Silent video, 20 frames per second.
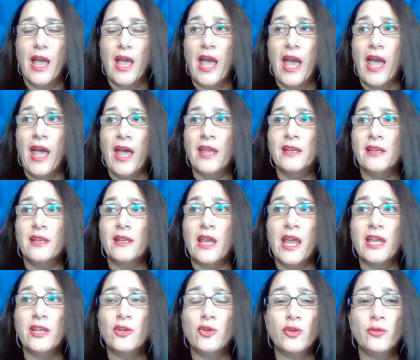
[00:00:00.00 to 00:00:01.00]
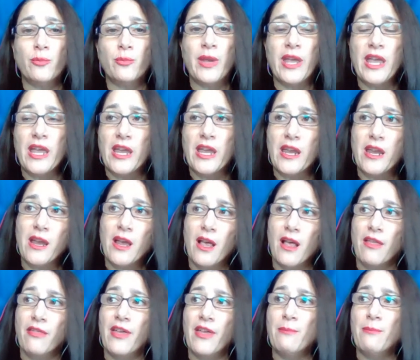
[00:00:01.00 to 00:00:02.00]
And it could be
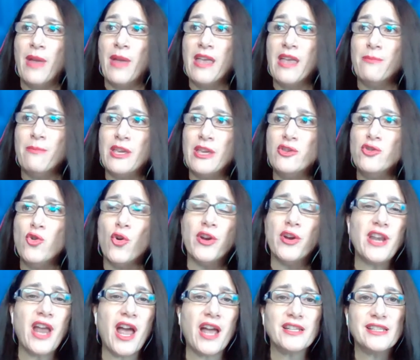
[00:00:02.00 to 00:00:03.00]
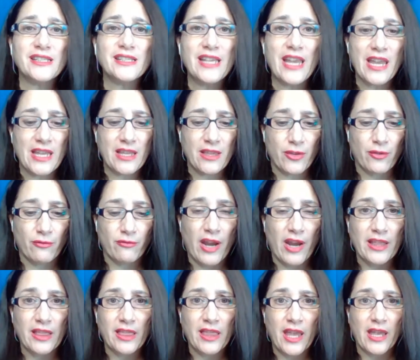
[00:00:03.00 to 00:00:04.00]
that maybe you're not saying the
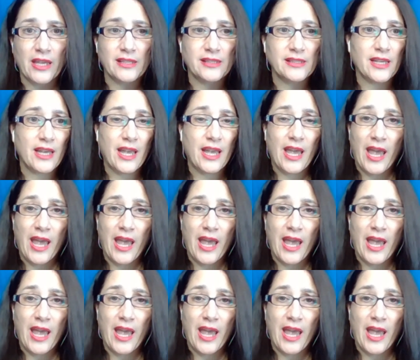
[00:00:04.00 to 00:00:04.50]
right things.